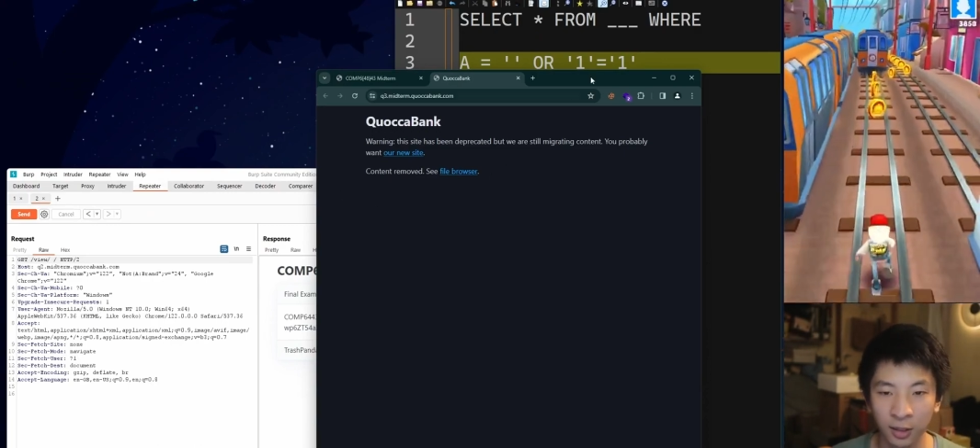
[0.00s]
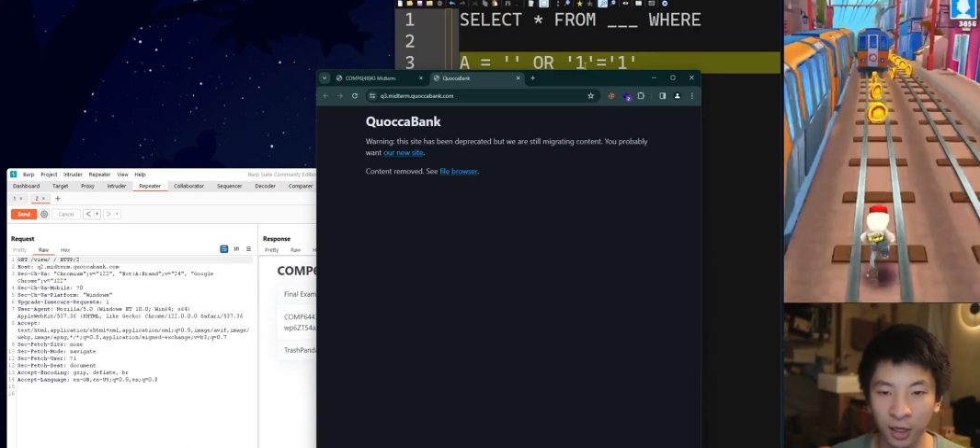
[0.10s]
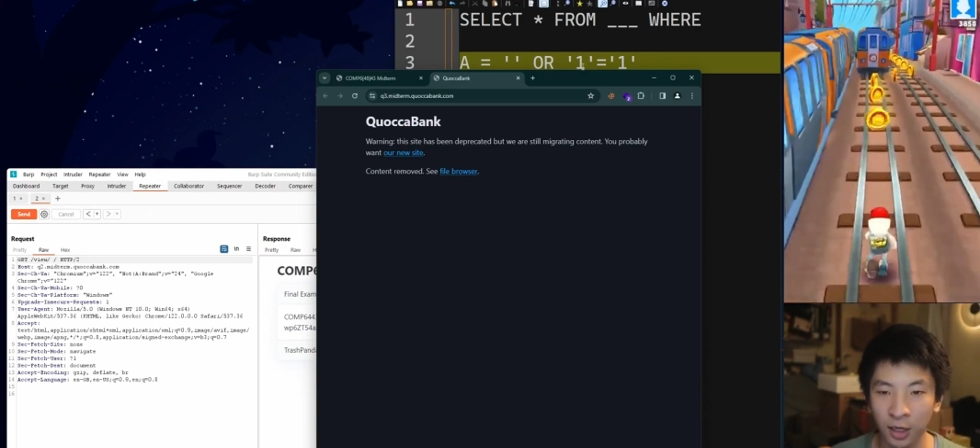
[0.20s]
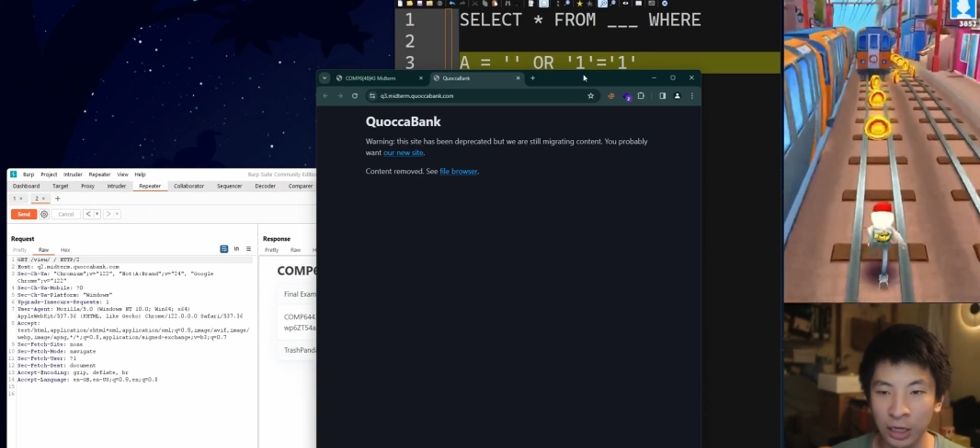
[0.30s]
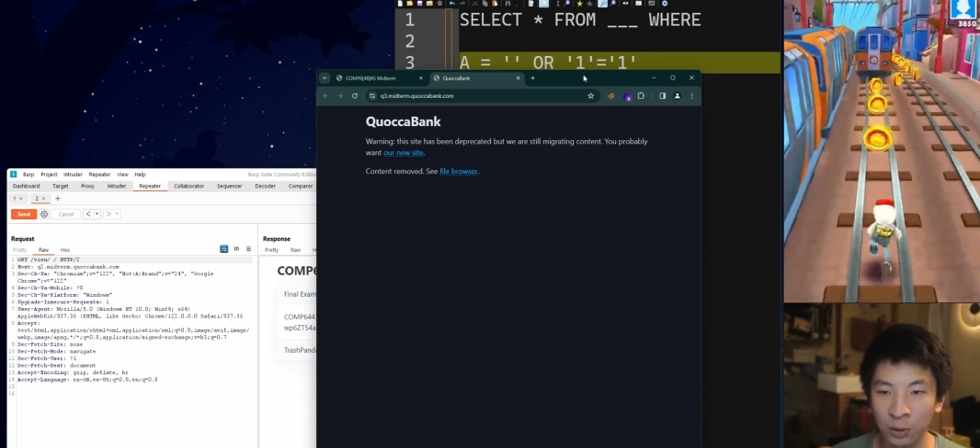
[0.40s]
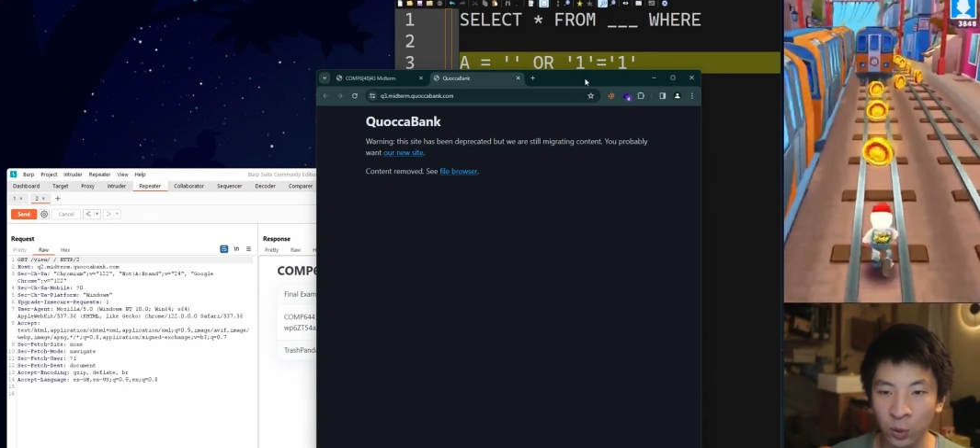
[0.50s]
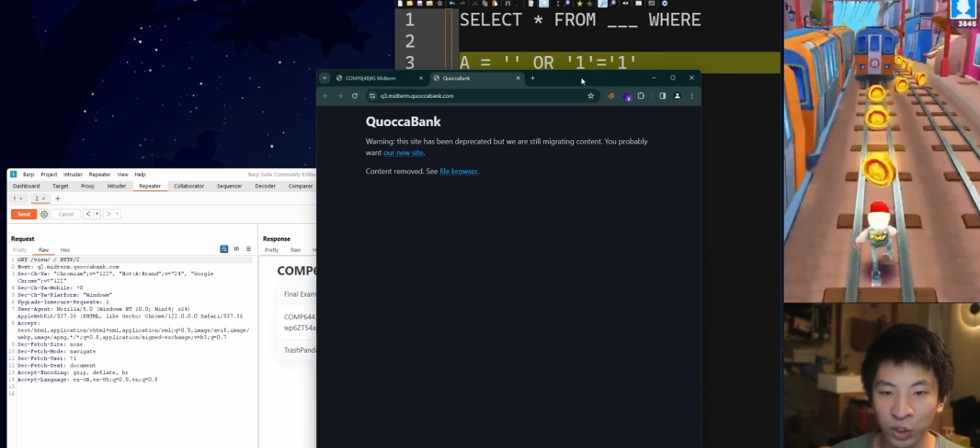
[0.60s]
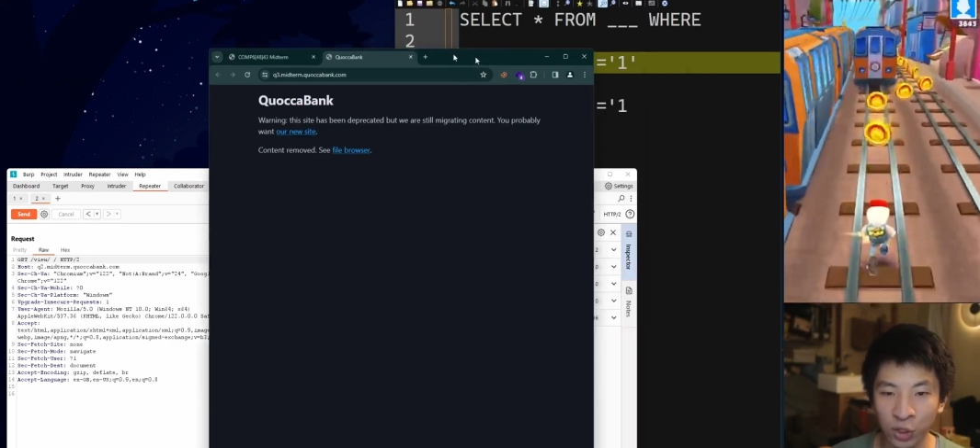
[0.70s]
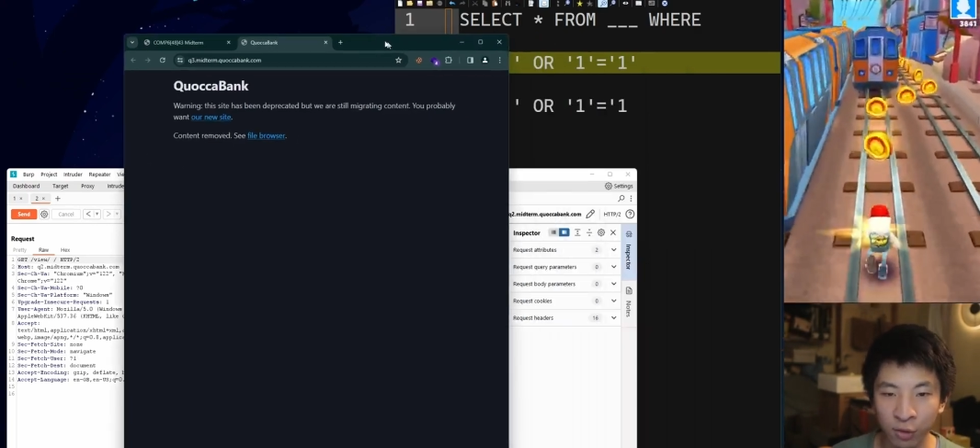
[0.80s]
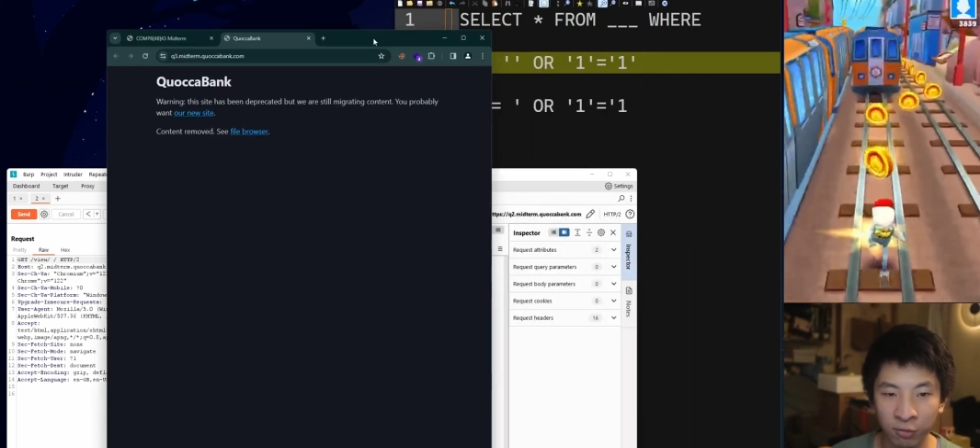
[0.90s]

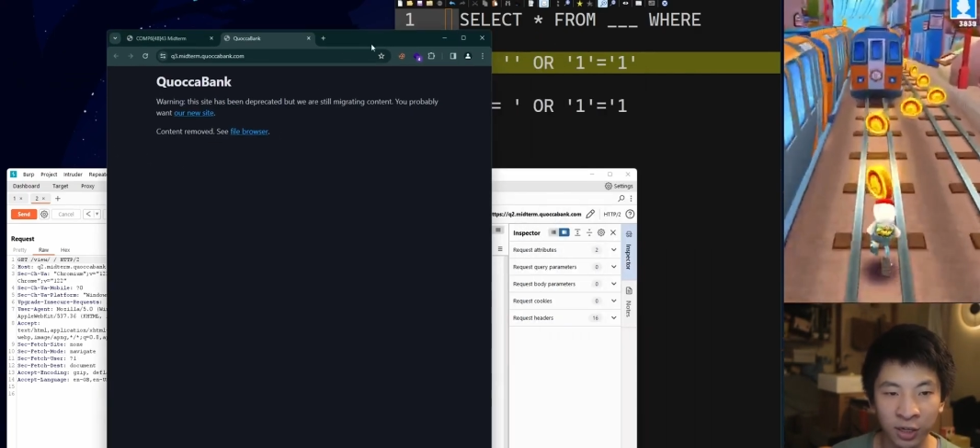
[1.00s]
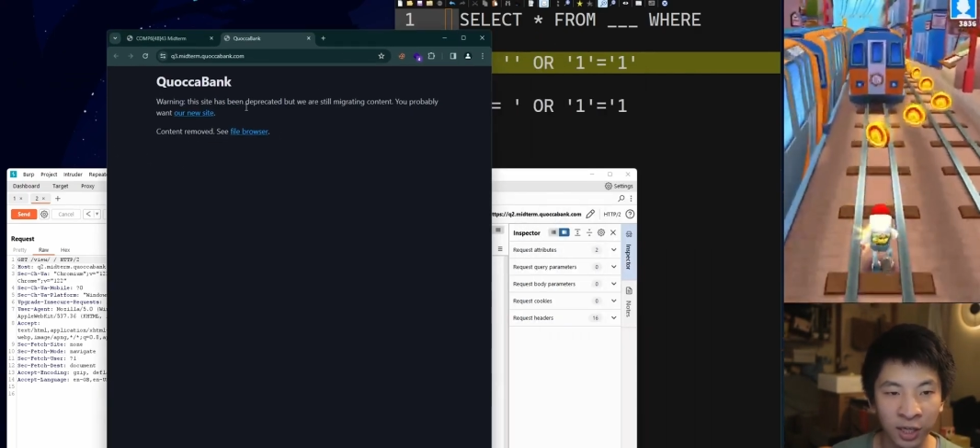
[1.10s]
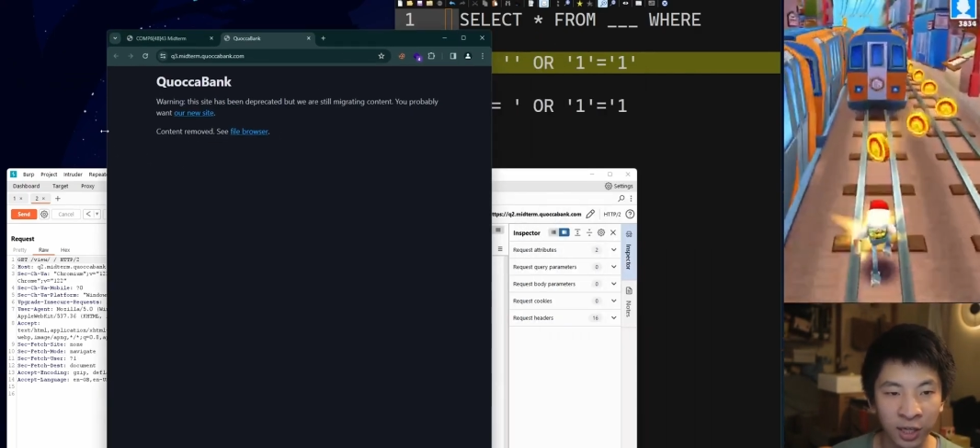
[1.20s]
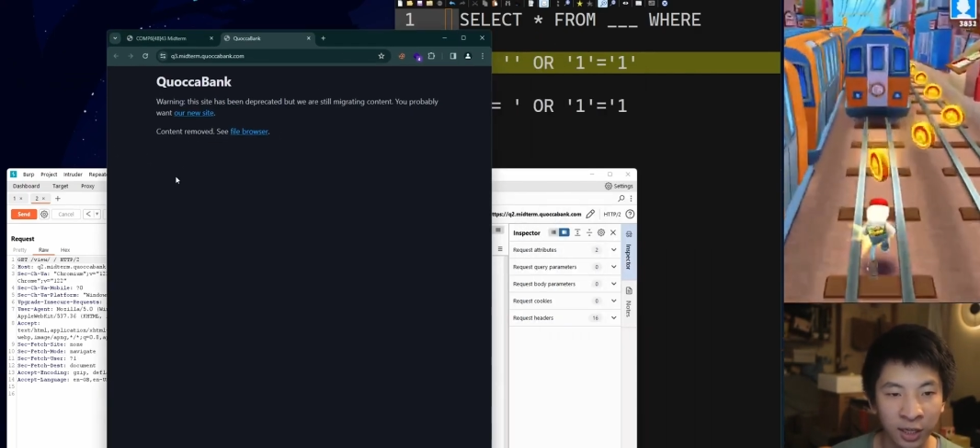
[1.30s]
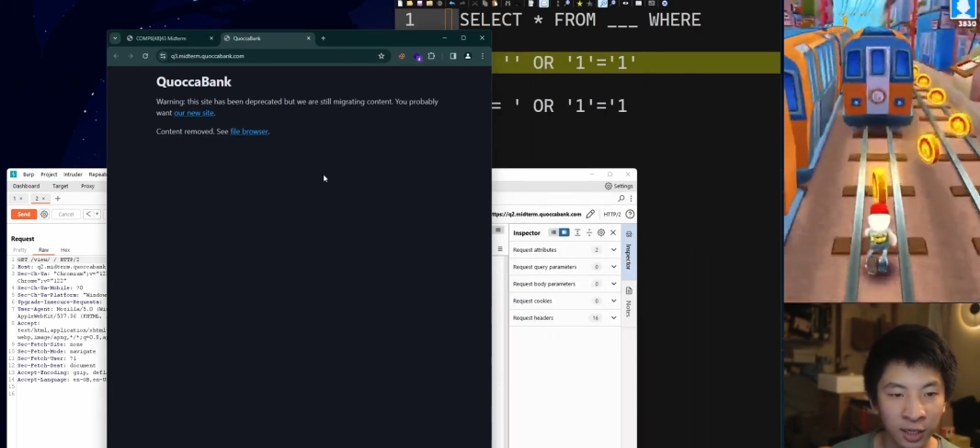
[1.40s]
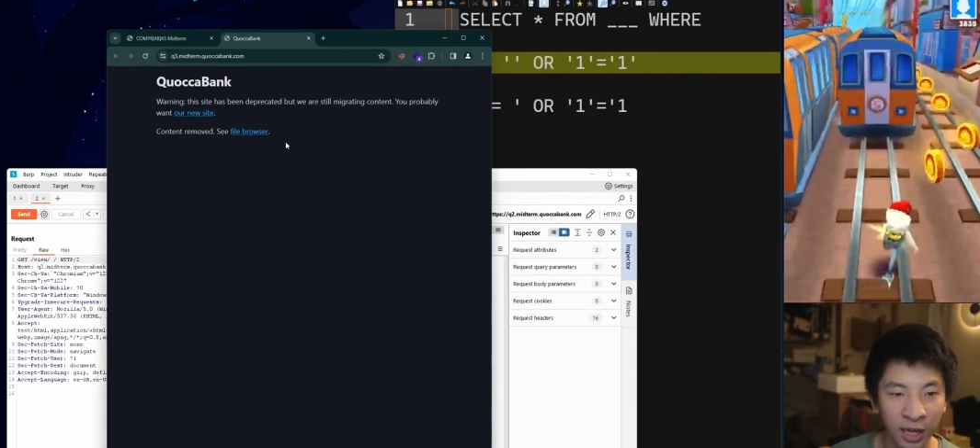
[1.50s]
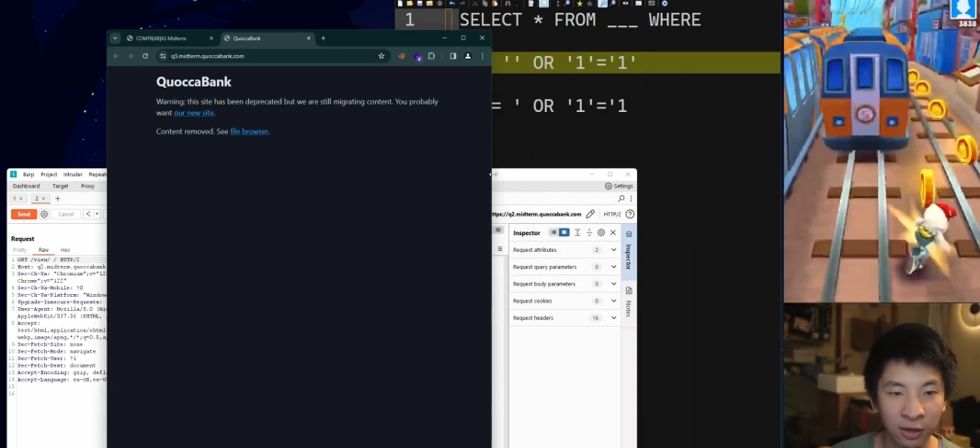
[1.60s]
Question 3,